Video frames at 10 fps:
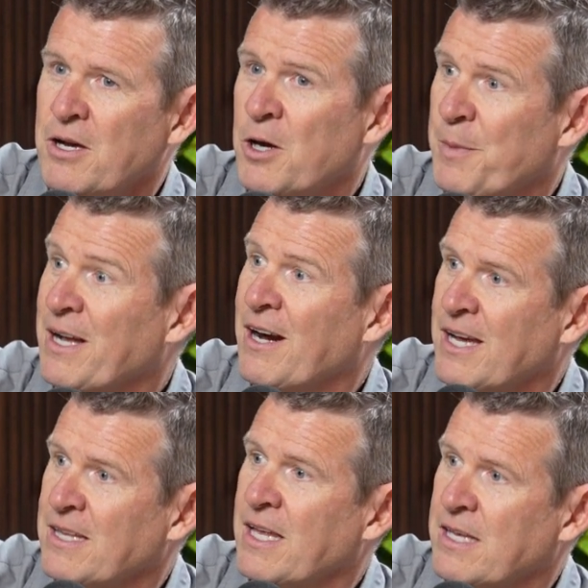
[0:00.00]
oh my
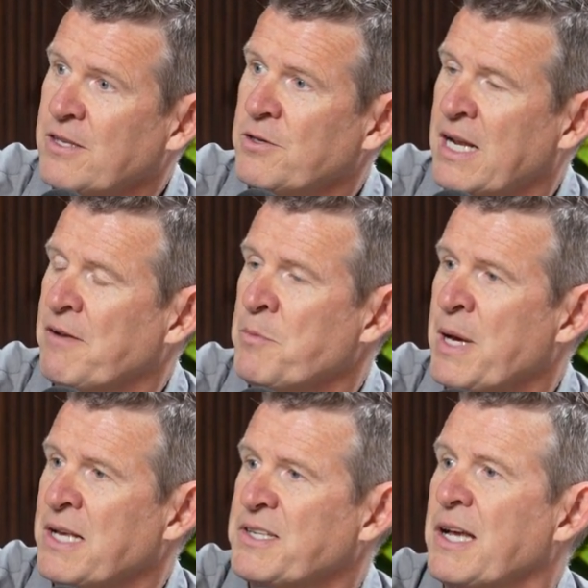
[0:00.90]
God, like you could have a
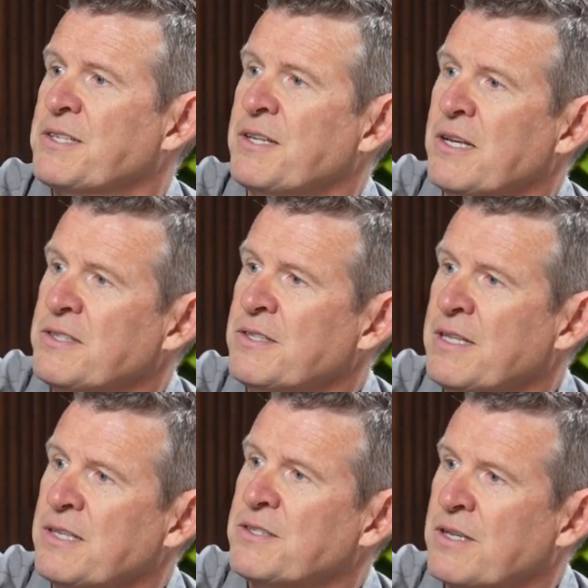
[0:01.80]
mass exodus, and
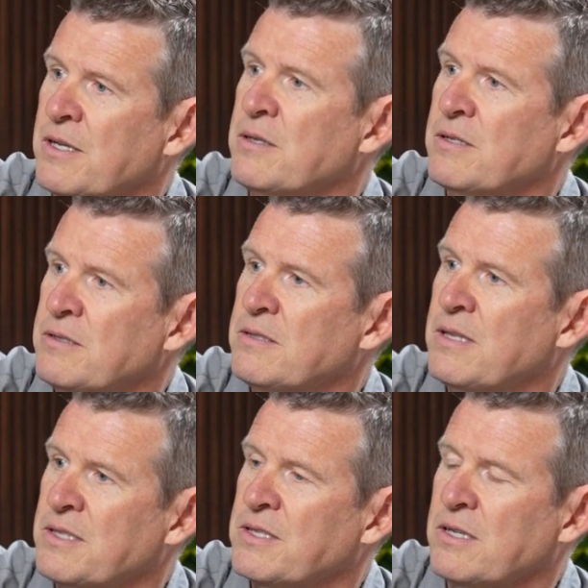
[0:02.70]
that's gonna
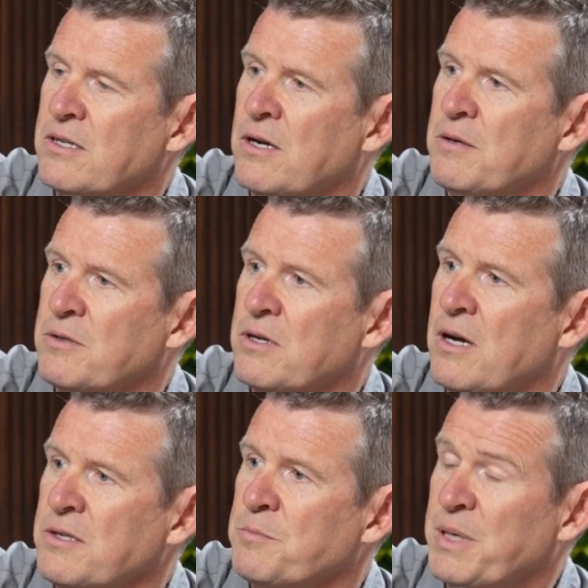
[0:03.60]

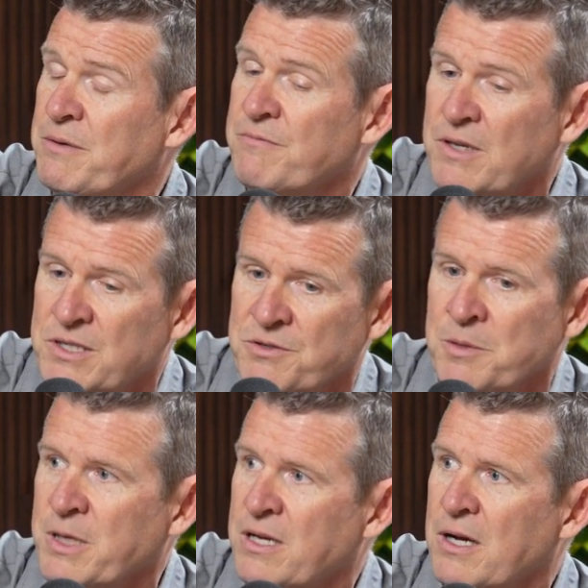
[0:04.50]
be
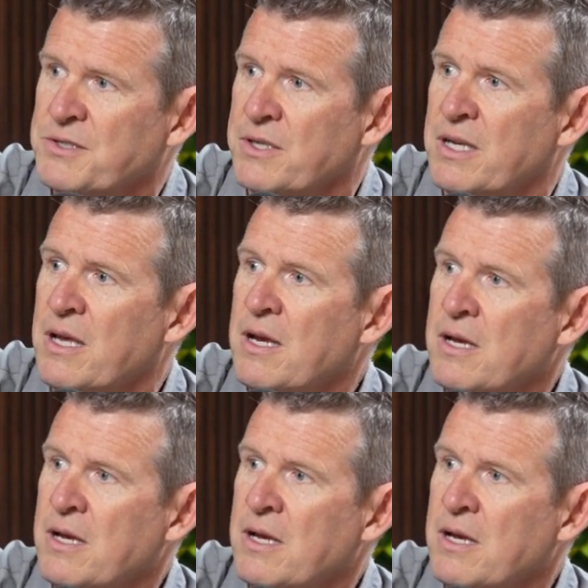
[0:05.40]
extremely costly.